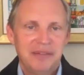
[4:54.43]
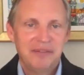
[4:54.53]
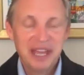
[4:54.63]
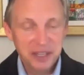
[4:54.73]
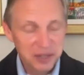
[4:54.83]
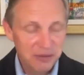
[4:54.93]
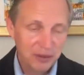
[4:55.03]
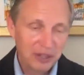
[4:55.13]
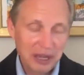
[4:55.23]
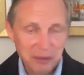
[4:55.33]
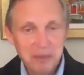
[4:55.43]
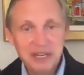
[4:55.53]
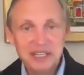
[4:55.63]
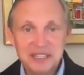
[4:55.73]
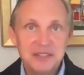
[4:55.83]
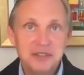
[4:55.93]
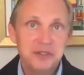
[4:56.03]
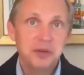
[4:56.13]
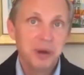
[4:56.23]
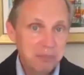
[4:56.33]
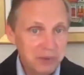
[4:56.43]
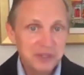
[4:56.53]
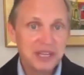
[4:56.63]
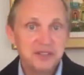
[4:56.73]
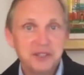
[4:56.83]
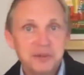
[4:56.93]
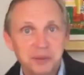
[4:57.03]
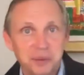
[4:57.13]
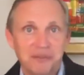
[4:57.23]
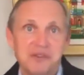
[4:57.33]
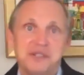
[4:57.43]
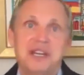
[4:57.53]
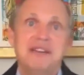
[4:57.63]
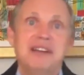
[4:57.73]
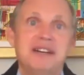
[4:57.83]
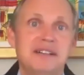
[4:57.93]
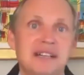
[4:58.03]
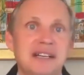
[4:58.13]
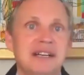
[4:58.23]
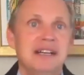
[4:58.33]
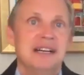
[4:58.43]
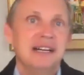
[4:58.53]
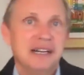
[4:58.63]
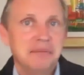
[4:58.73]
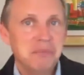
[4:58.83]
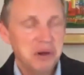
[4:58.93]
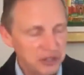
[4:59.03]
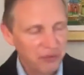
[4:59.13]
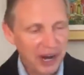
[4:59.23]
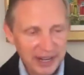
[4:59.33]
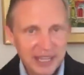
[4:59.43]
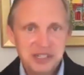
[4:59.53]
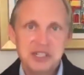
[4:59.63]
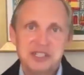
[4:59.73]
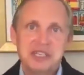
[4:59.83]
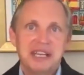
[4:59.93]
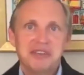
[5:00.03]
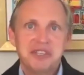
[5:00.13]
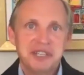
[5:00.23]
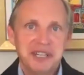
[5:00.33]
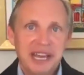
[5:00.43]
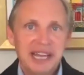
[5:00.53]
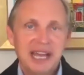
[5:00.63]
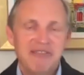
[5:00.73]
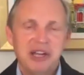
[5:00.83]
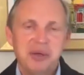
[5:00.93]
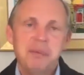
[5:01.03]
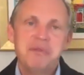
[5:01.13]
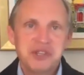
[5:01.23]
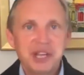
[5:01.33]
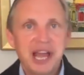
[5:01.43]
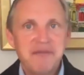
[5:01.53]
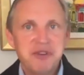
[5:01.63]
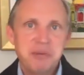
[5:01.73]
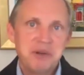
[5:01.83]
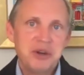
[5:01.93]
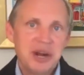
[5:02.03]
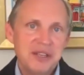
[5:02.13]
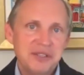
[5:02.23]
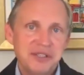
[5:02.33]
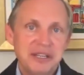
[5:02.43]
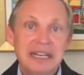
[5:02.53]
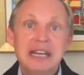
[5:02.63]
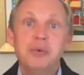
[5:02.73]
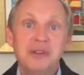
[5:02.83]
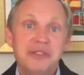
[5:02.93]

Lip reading: Thank you for allowing me to continue to represent you and work for Sunnyvale. Most Fridays, just like this today, I follow up this live stream address with